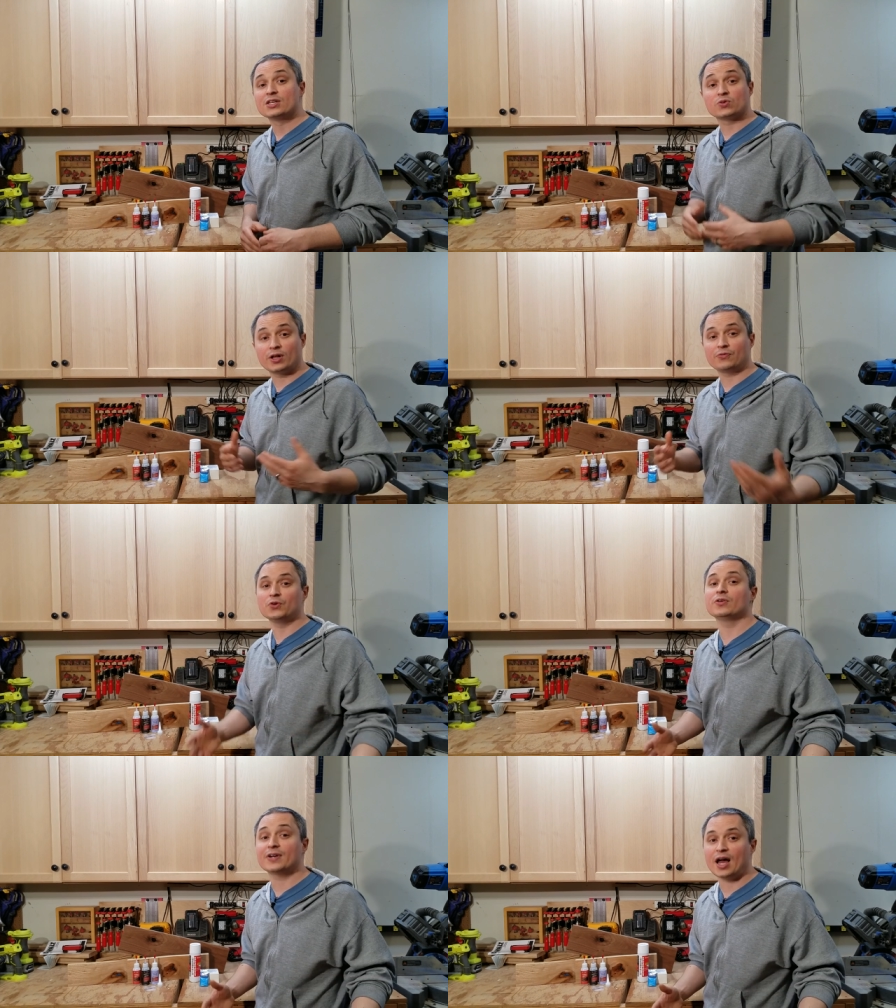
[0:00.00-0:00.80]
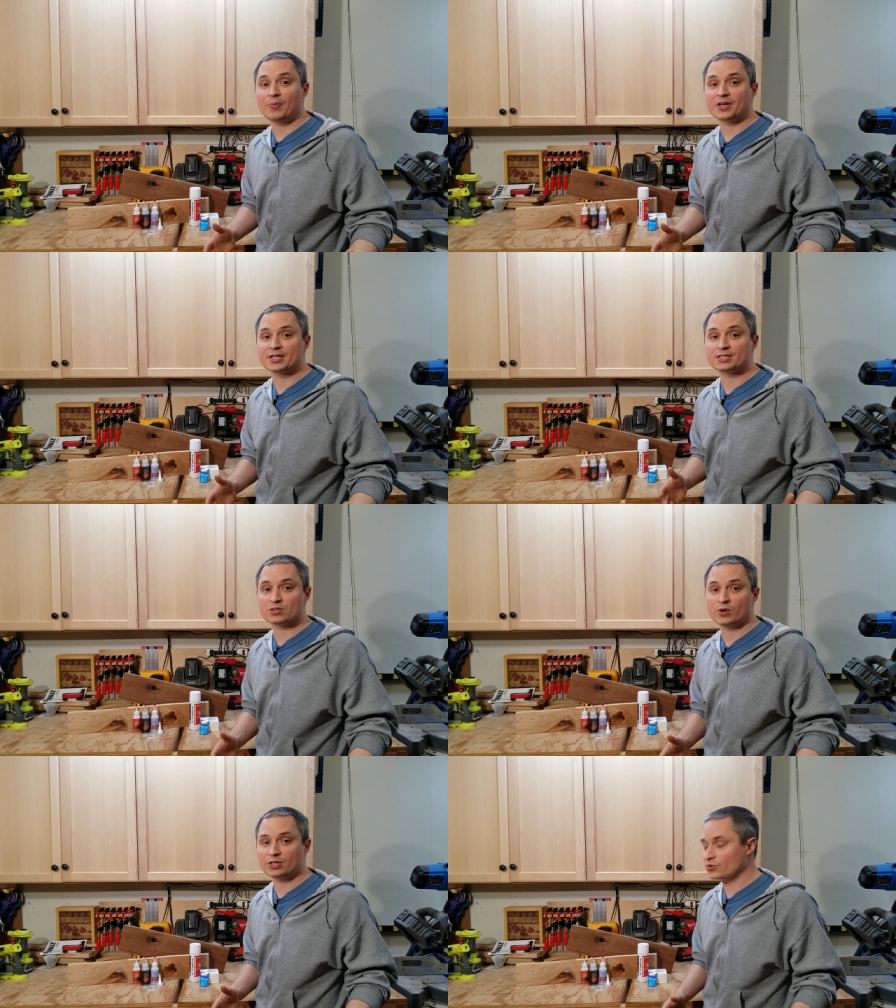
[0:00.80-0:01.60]
So I had a few different
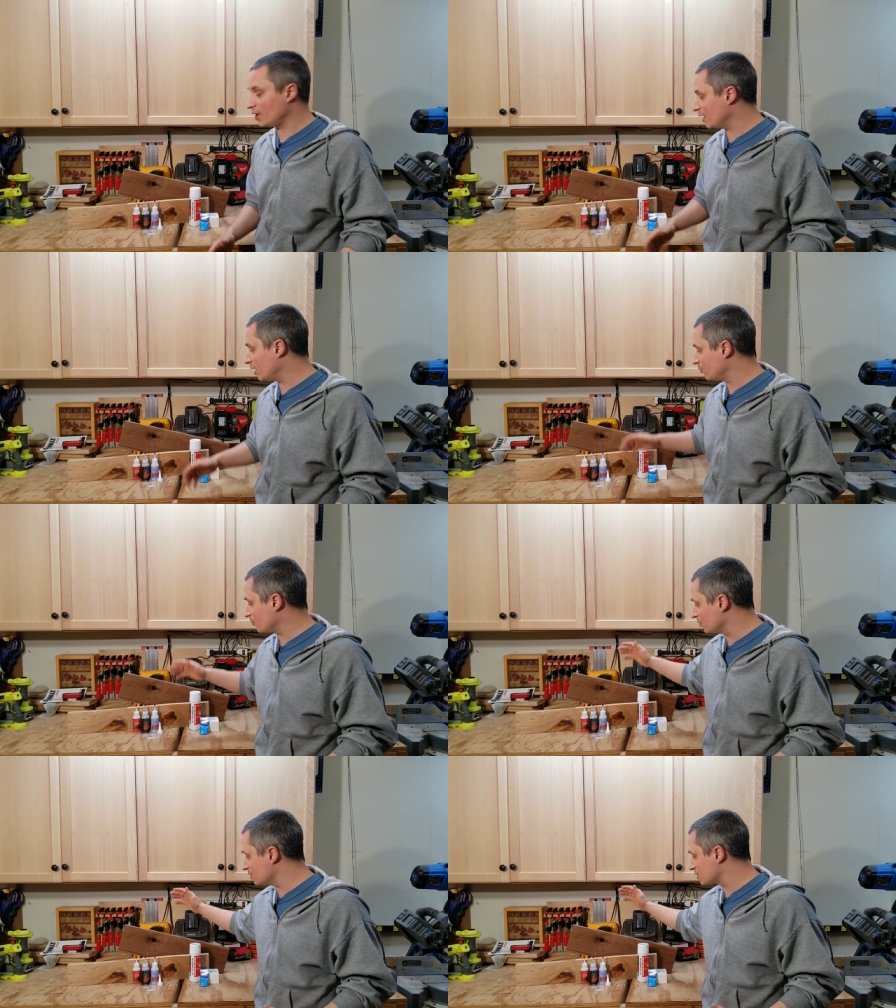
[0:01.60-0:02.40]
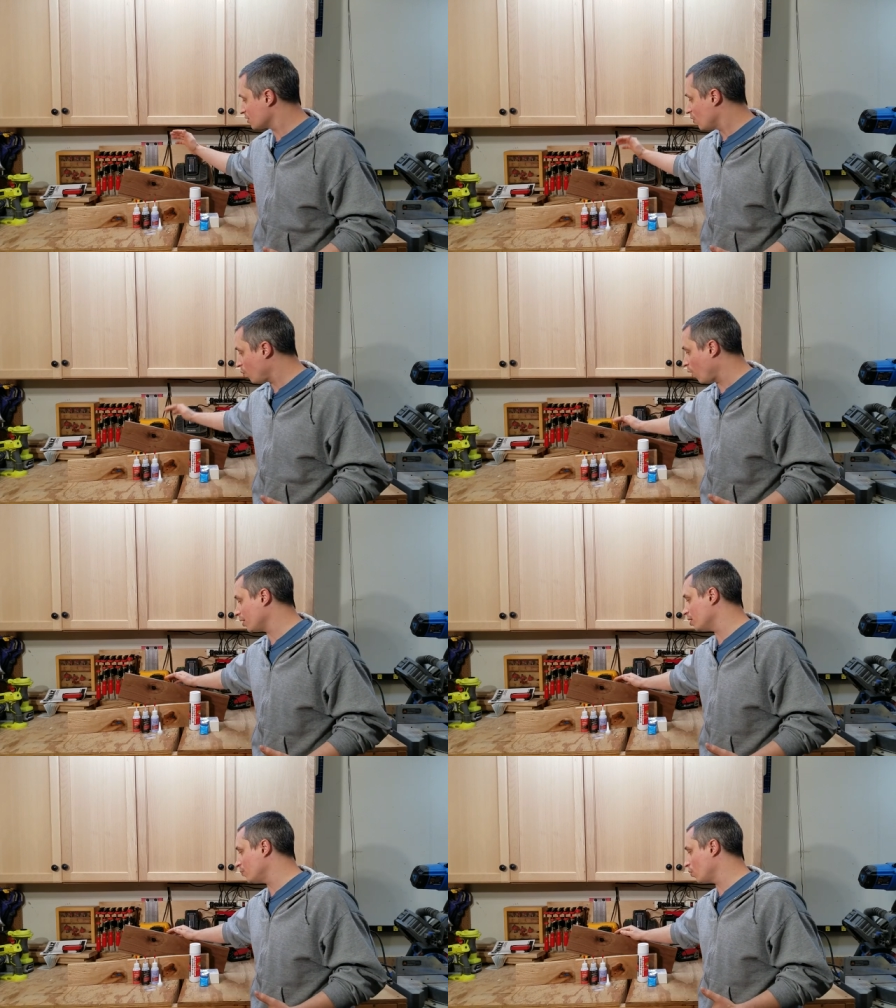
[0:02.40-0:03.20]
applications I wanted to try out. For this
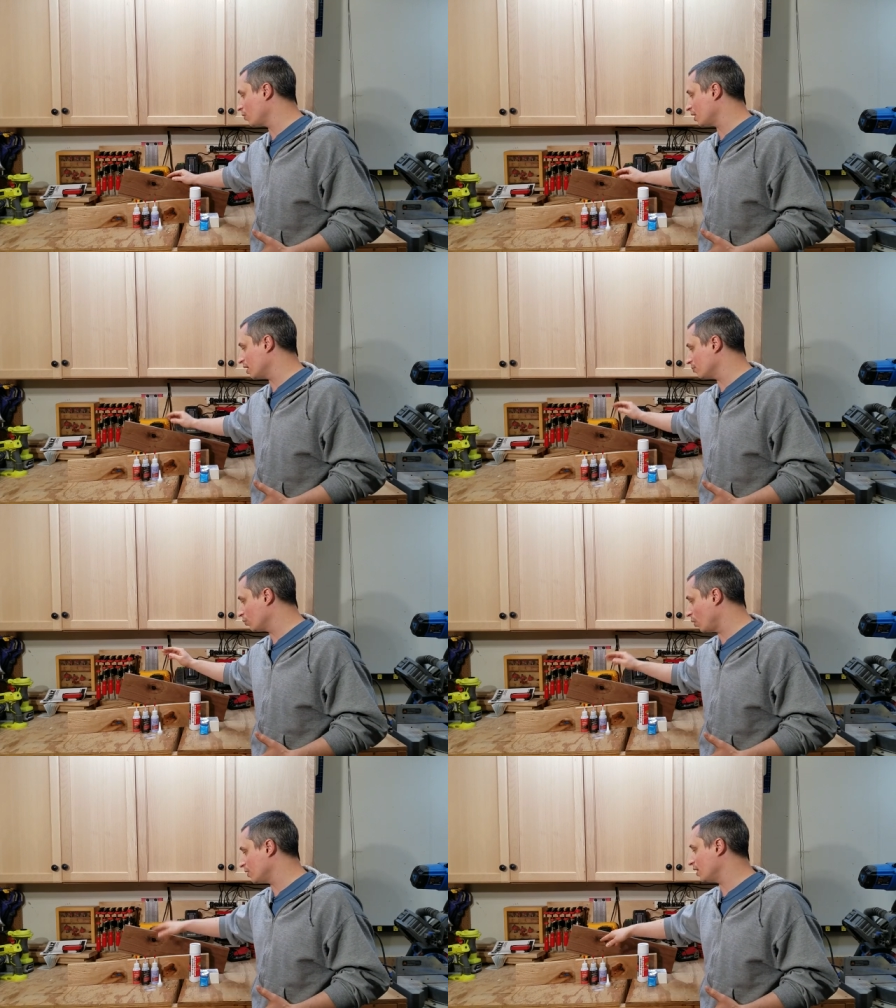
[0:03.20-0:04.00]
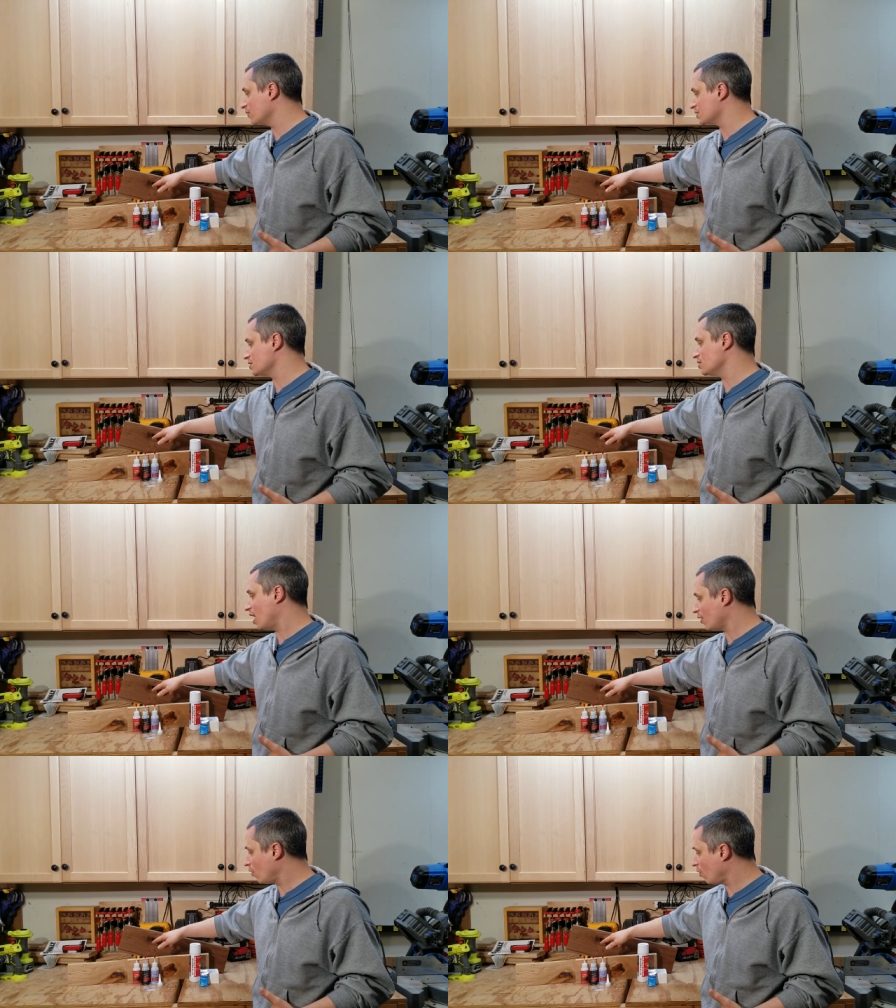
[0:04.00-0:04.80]
walnut board, I had blown out this
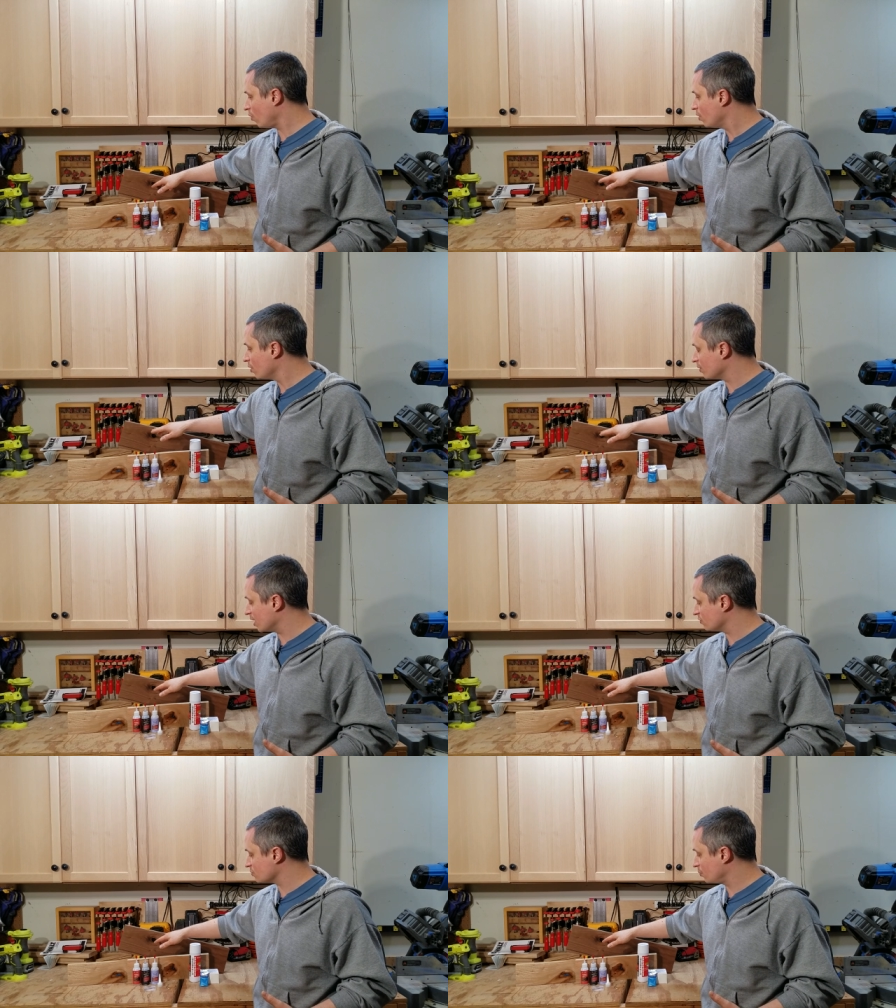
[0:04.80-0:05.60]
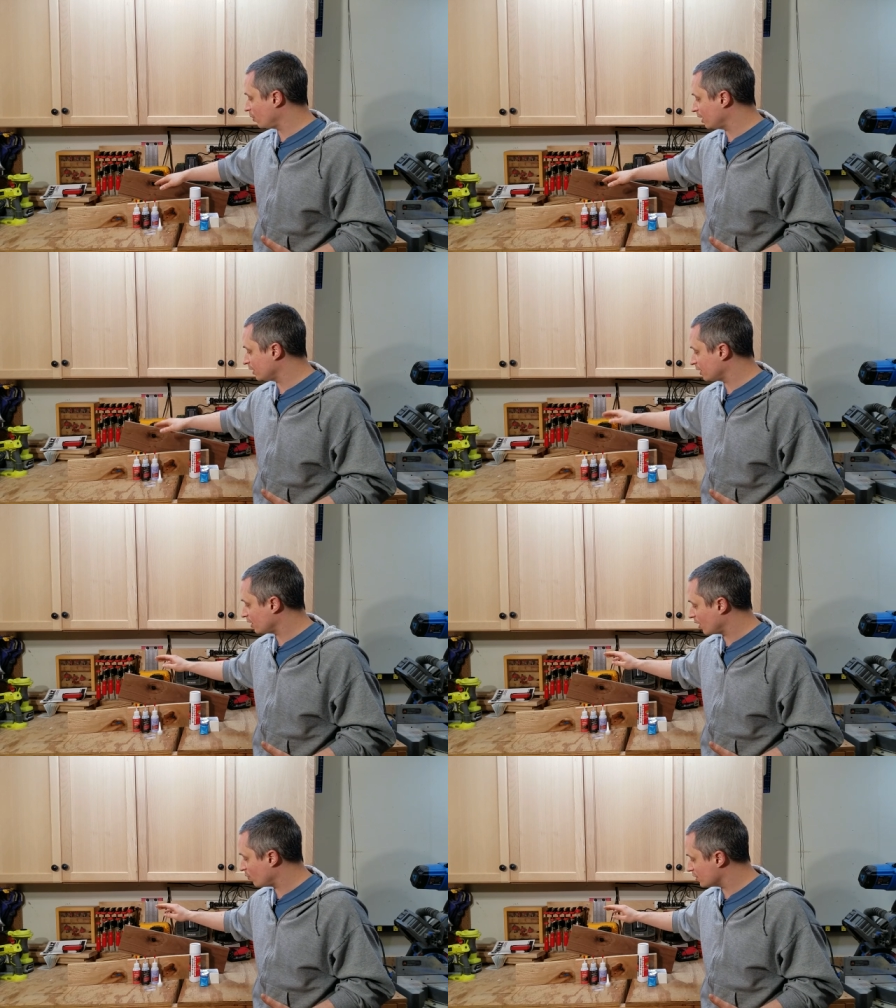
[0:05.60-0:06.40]
knot hole when I was planing
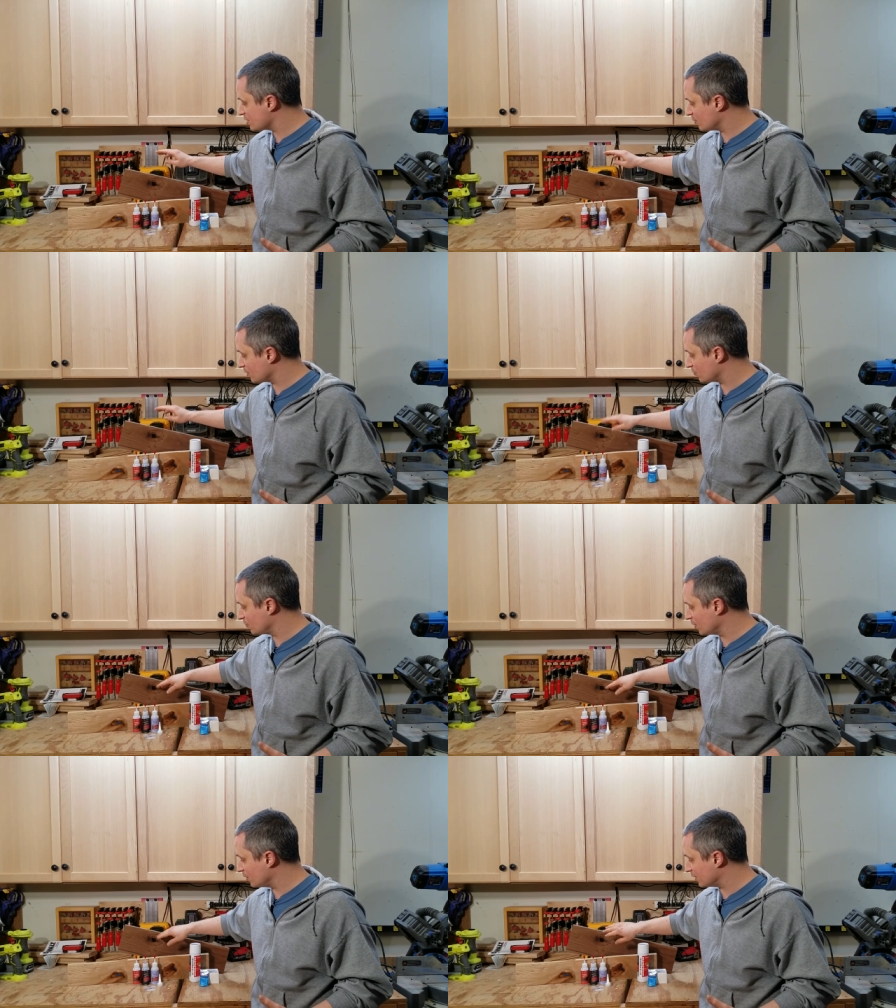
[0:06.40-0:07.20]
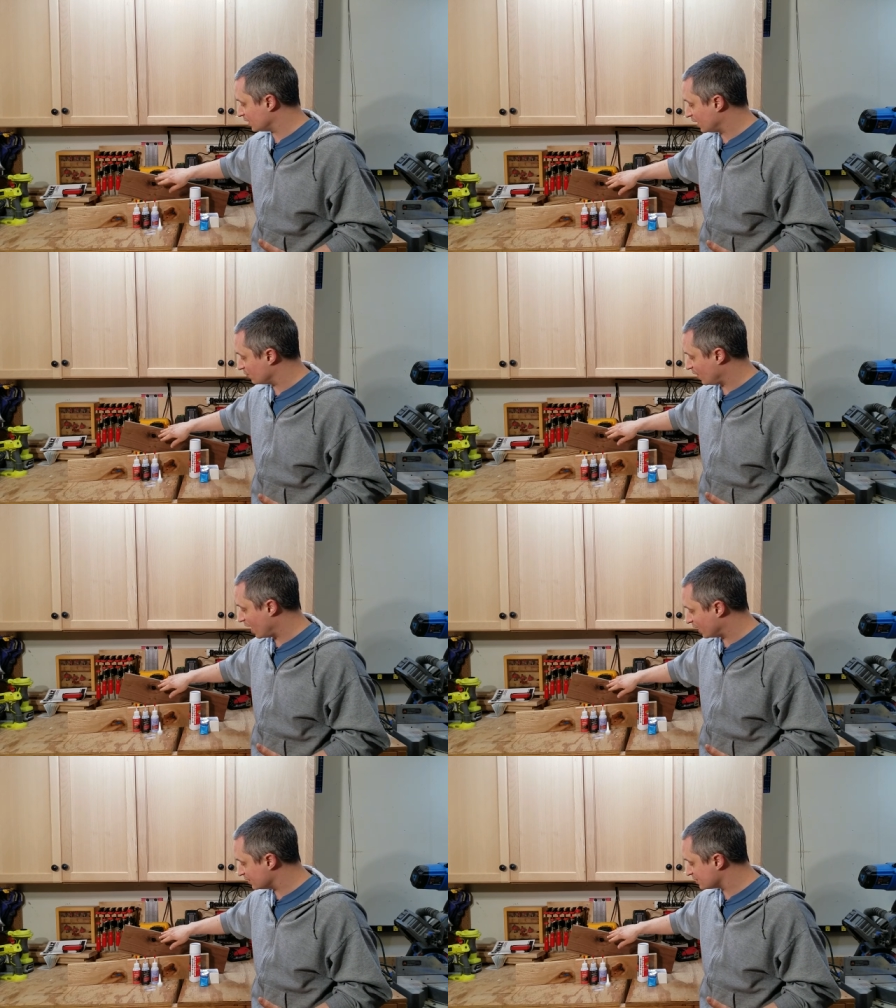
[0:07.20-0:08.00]
it, and I wanted something to fill it and kind of
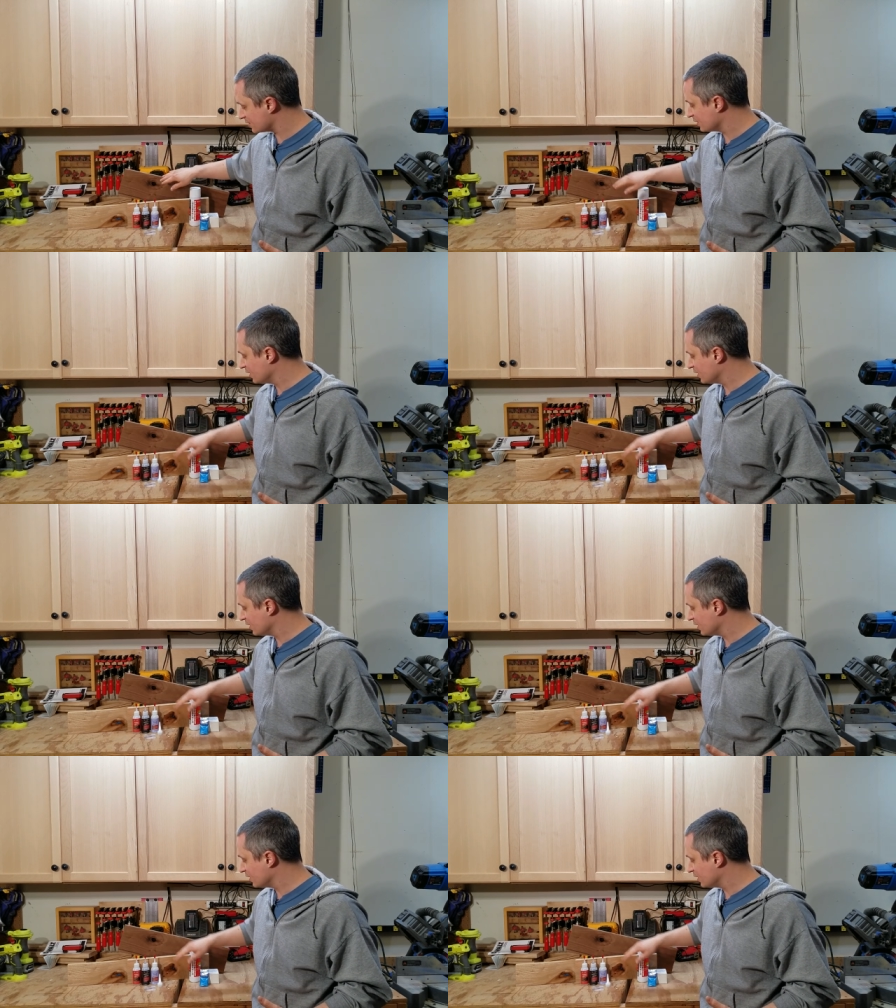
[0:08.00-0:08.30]
hide it.